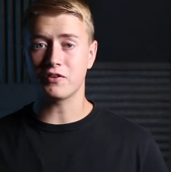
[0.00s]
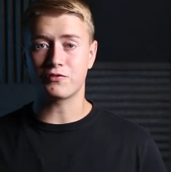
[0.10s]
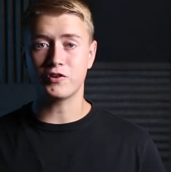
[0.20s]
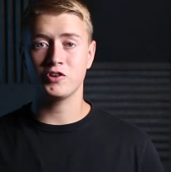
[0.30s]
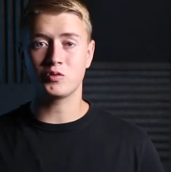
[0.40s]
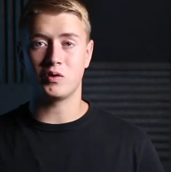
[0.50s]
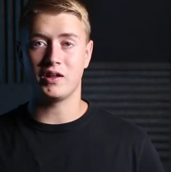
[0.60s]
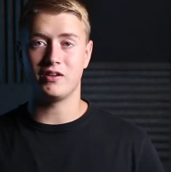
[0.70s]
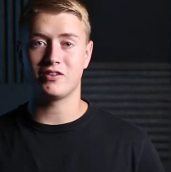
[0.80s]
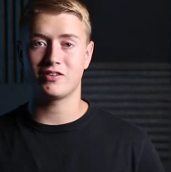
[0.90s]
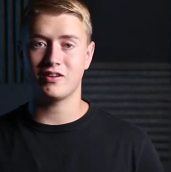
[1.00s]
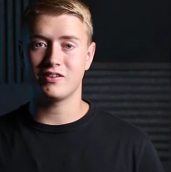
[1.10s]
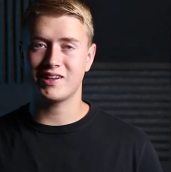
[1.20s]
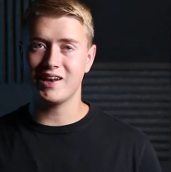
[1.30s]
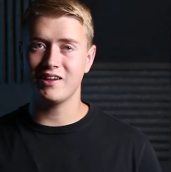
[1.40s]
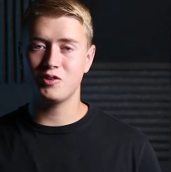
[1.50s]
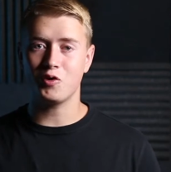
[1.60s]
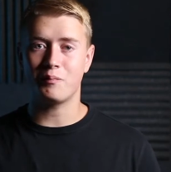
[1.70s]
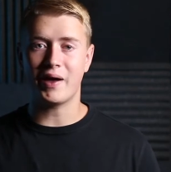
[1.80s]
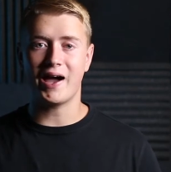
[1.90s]
the first one is getting into
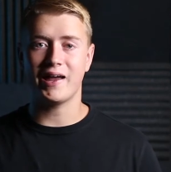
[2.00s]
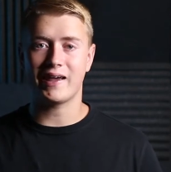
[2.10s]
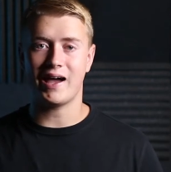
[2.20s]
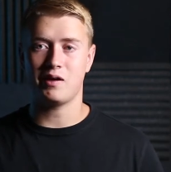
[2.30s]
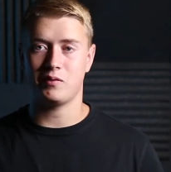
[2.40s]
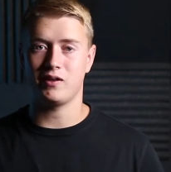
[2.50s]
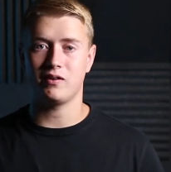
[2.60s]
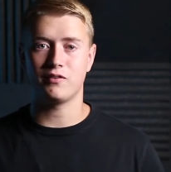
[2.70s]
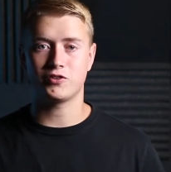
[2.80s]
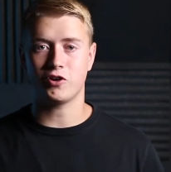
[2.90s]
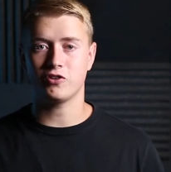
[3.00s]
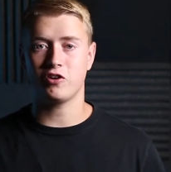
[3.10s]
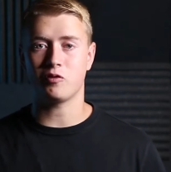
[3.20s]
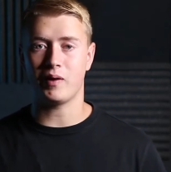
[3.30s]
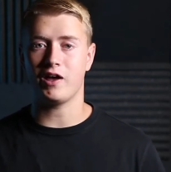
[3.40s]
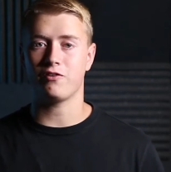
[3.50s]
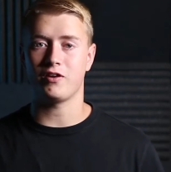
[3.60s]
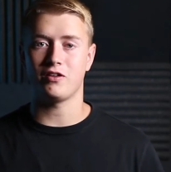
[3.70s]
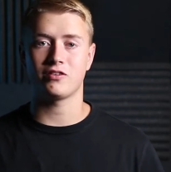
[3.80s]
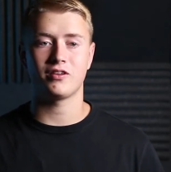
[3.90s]
a bad habit of charging your
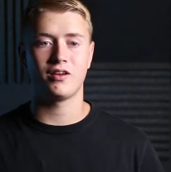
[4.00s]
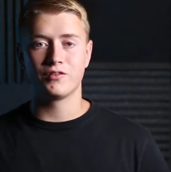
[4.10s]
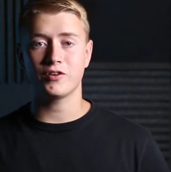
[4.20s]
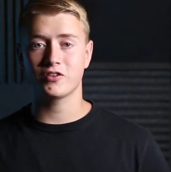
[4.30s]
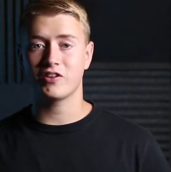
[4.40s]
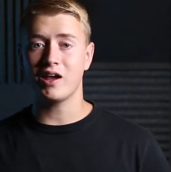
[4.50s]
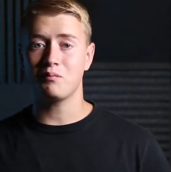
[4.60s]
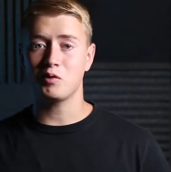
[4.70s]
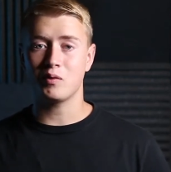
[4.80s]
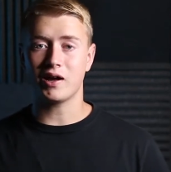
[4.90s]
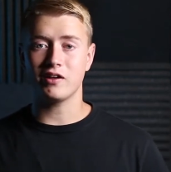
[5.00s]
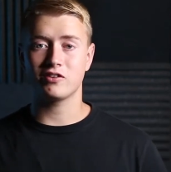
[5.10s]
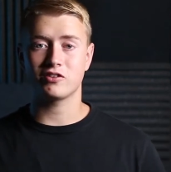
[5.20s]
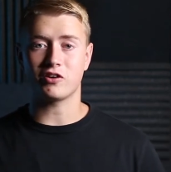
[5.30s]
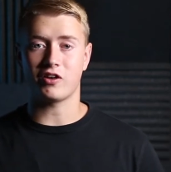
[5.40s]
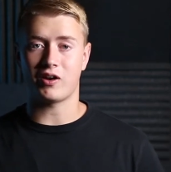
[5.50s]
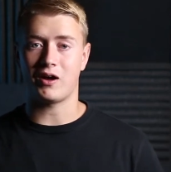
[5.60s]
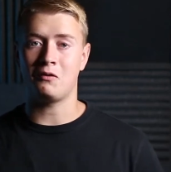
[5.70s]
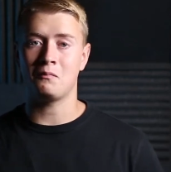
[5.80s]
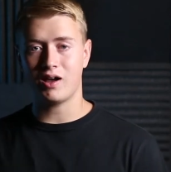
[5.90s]
batteries. For example, when I started
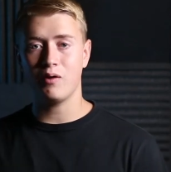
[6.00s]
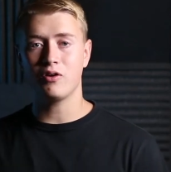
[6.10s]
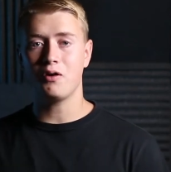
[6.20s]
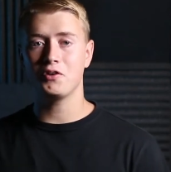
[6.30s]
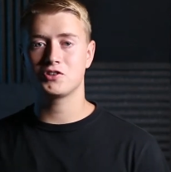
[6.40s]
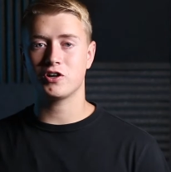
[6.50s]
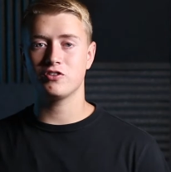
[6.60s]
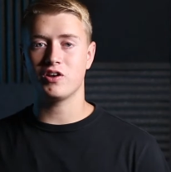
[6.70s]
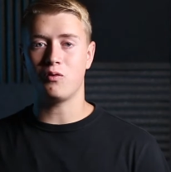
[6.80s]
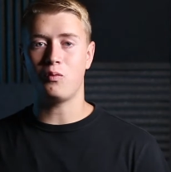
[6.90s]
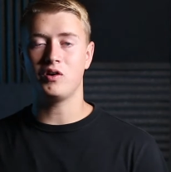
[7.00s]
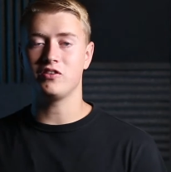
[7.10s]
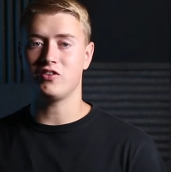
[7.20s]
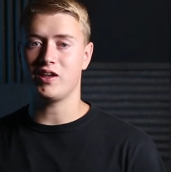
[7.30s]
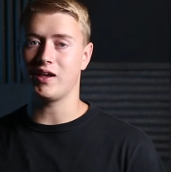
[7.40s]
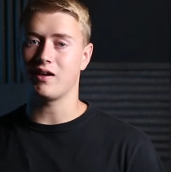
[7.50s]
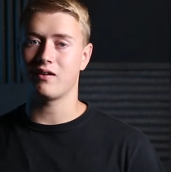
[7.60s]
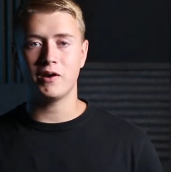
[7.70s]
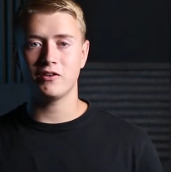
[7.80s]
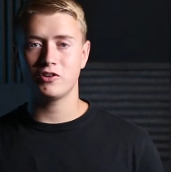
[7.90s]
out, I would always charge at 1C,
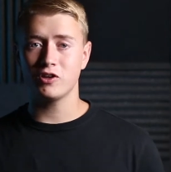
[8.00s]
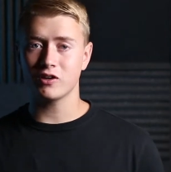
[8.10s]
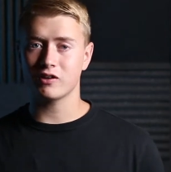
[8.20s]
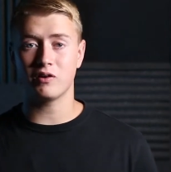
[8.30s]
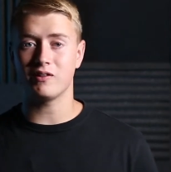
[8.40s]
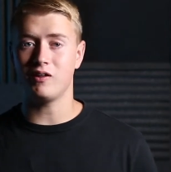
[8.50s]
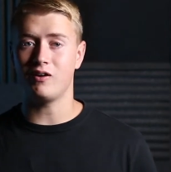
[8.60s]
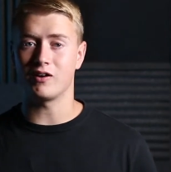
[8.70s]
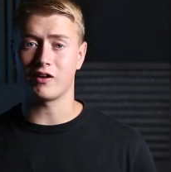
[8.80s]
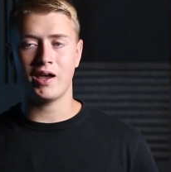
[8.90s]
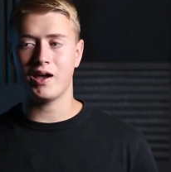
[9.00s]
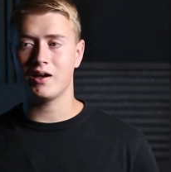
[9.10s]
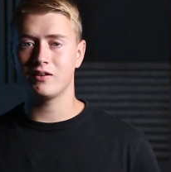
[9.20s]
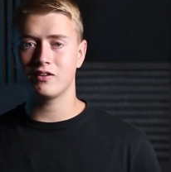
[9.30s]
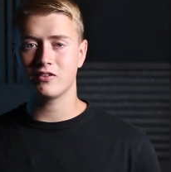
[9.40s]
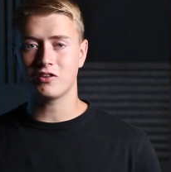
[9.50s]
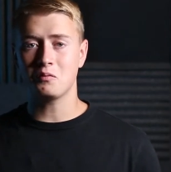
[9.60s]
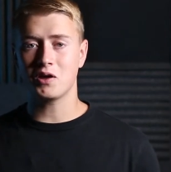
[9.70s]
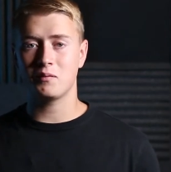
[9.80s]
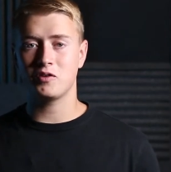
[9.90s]
but it took pretty long. And
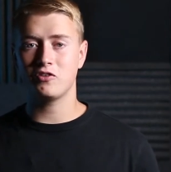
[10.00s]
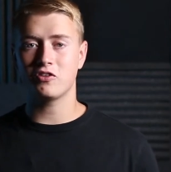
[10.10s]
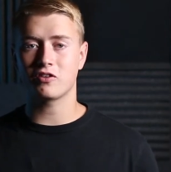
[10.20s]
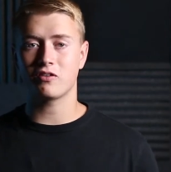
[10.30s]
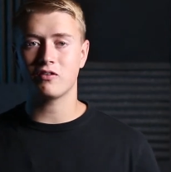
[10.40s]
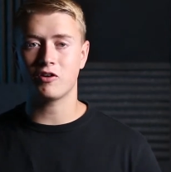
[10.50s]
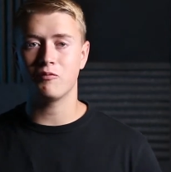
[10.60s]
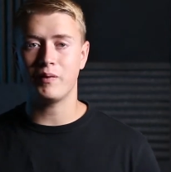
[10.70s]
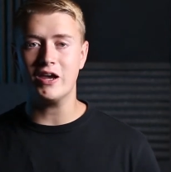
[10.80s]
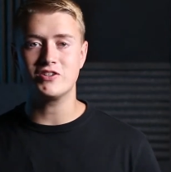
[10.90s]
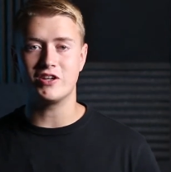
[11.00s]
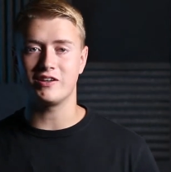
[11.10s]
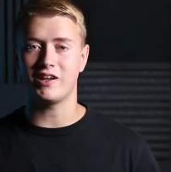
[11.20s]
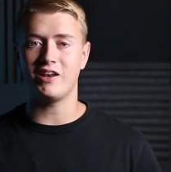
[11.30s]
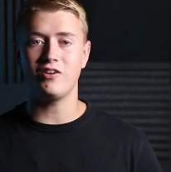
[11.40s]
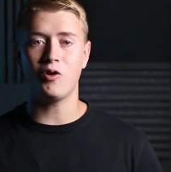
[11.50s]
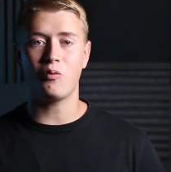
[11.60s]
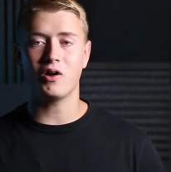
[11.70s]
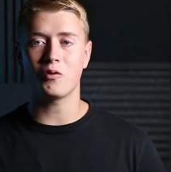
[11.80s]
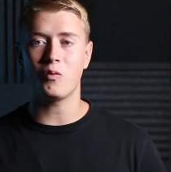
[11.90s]
sometimes you just are impatient and you don't
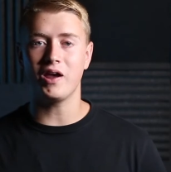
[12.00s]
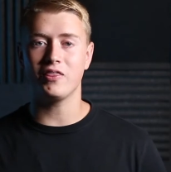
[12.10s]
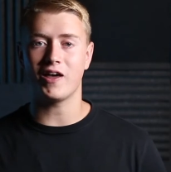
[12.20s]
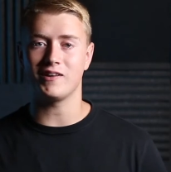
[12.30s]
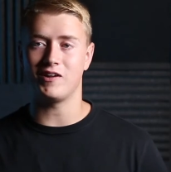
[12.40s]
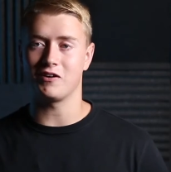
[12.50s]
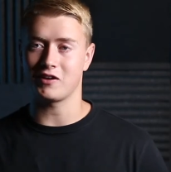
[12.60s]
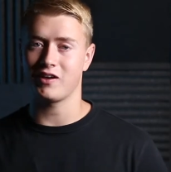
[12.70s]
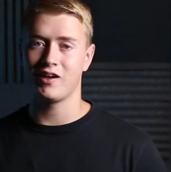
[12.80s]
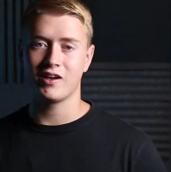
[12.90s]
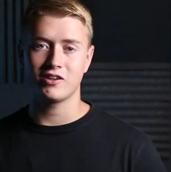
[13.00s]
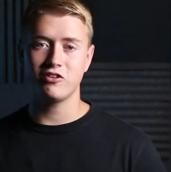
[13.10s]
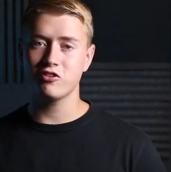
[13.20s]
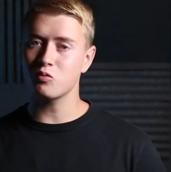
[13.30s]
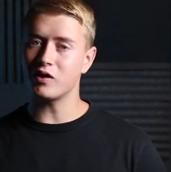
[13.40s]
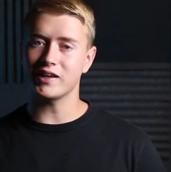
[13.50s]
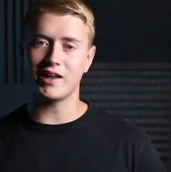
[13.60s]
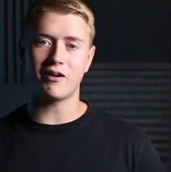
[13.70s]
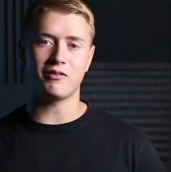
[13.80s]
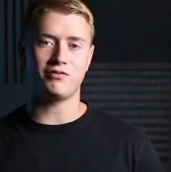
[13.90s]
want to wait that long because you just want to
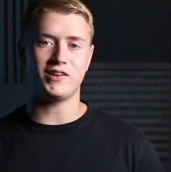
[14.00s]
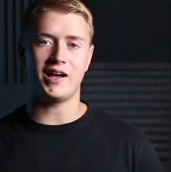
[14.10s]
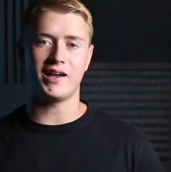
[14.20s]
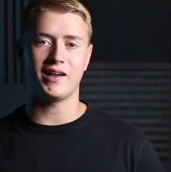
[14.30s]
get out and fly.